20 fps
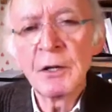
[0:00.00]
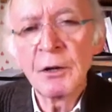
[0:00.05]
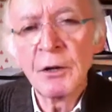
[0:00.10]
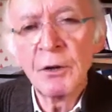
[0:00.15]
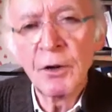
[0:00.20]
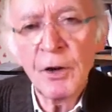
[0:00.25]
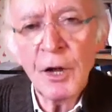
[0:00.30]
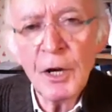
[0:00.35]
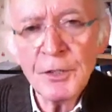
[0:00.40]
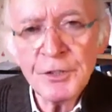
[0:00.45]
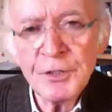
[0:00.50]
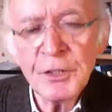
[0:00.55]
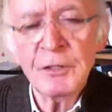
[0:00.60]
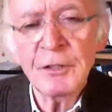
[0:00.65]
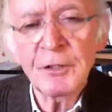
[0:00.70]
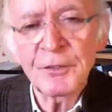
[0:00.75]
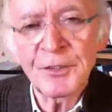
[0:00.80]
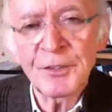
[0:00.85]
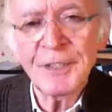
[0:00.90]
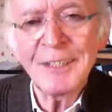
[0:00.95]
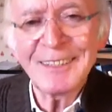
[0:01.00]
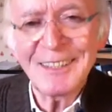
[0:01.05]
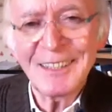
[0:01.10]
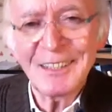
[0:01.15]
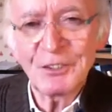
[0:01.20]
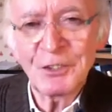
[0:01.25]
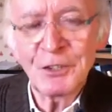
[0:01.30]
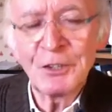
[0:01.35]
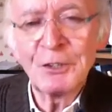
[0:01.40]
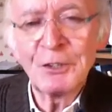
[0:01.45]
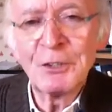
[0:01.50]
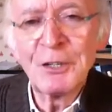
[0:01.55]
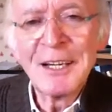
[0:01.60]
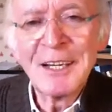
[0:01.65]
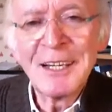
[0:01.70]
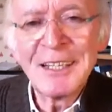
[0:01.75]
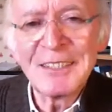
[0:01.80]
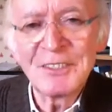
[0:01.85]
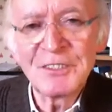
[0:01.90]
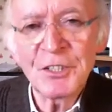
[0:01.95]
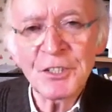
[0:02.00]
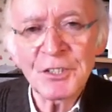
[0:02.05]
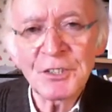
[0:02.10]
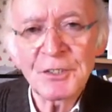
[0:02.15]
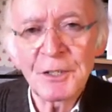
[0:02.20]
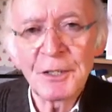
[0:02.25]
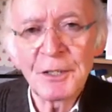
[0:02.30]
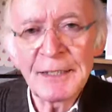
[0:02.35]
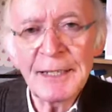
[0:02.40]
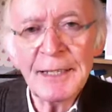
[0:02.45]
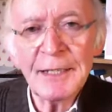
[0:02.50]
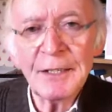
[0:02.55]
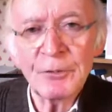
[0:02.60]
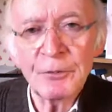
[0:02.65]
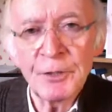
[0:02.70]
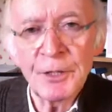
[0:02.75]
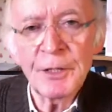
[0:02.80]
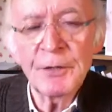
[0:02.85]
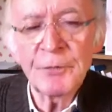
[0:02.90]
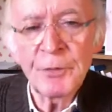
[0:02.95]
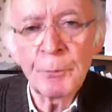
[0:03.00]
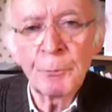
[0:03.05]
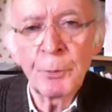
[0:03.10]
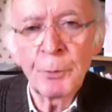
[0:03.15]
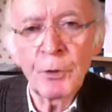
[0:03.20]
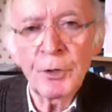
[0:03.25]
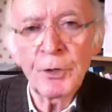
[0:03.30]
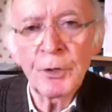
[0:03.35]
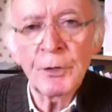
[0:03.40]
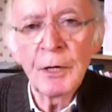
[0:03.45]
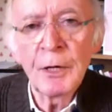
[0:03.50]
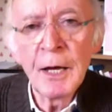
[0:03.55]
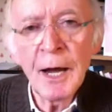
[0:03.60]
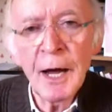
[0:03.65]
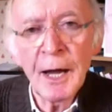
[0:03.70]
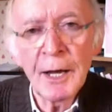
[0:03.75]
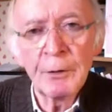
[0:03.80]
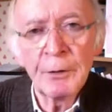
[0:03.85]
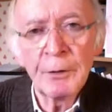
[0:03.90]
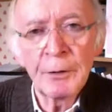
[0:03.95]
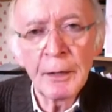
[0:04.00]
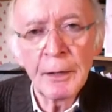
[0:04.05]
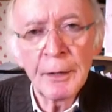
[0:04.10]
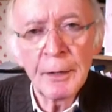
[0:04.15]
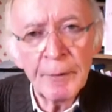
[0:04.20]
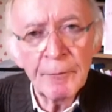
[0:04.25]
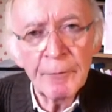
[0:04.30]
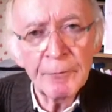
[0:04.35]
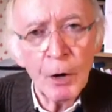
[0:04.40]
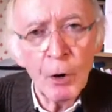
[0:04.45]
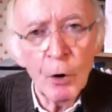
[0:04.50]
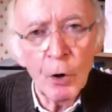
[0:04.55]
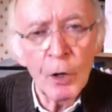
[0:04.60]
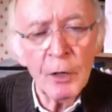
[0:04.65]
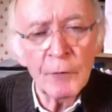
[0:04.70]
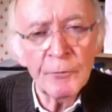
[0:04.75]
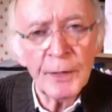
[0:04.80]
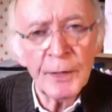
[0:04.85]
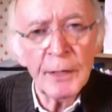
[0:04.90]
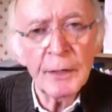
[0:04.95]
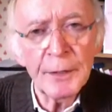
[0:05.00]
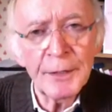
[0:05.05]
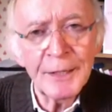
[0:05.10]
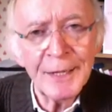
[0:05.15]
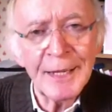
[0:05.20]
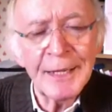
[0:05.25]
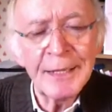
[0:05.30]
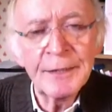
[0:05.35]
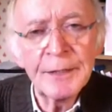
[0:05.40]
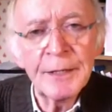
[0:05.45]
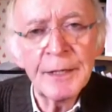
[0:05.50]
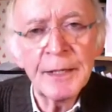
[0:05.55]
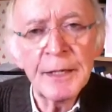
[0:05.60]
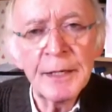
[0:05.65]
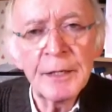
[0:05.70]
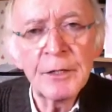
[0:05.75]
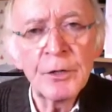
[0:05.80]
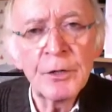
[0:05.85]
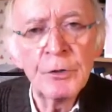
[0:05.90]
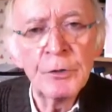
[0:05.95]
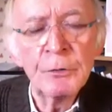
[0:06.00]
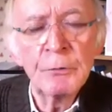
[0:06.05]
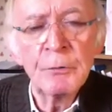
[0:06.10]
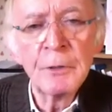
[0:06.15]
logical thing to do is just get rid of the border and have all of Ireland in the EU.